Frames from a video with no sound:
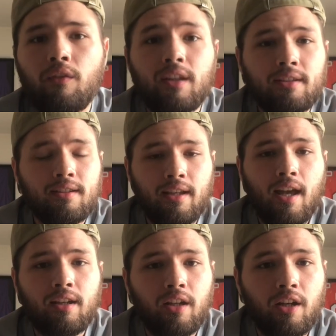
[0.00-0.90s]
This is
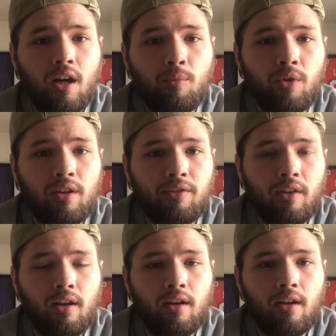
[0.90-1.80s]
again going to come with
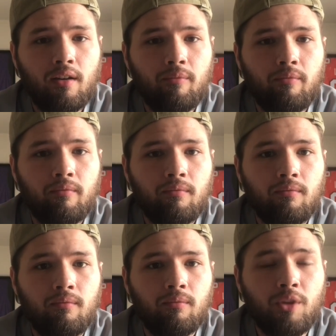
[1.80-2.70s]

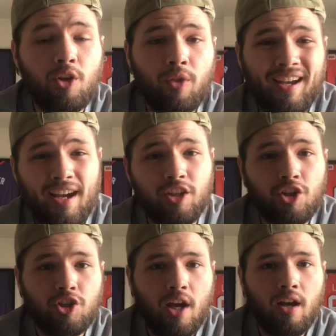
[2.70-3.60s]
the kind
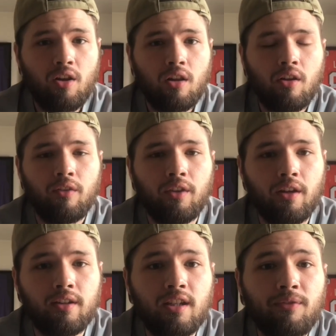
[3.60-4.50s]
of shell
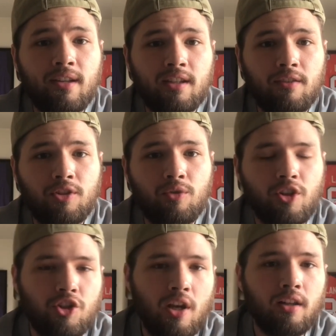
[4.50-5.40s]
the defense gives you.
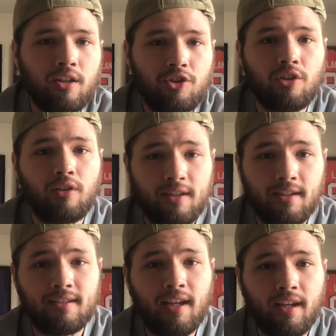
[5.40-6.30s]
The shell is
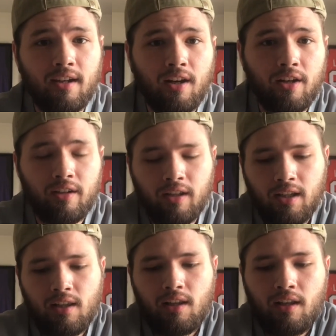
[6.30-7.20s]
the secondary.
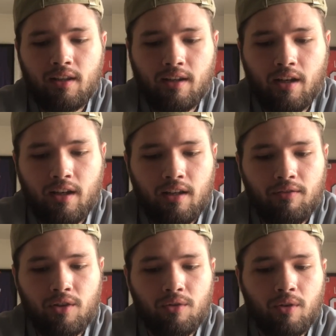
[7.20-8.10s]
Is it going to
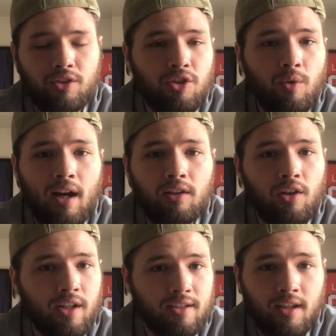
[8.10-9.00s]
give you a 2 high
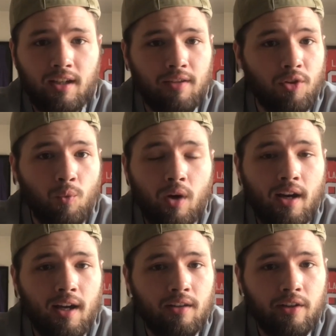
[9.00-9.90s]
look? Is it going to give you a 1
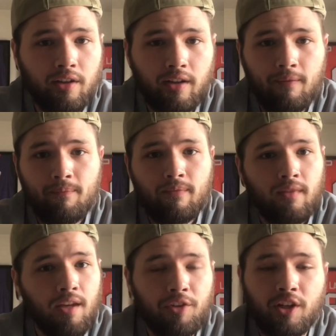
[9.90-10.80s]
high look?
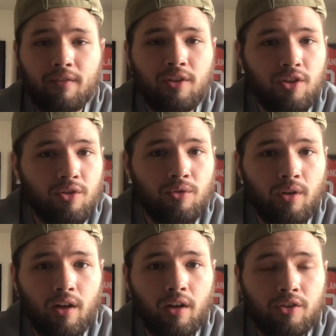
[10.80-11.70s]
If they're giving you
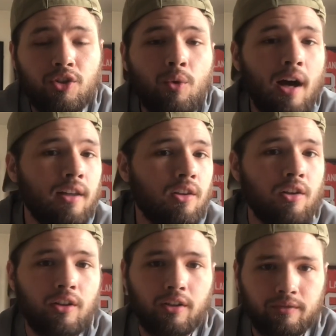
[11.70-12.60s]
a 2 high
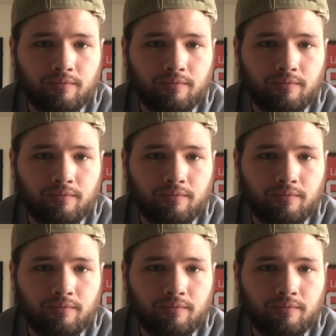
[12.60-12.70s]
look,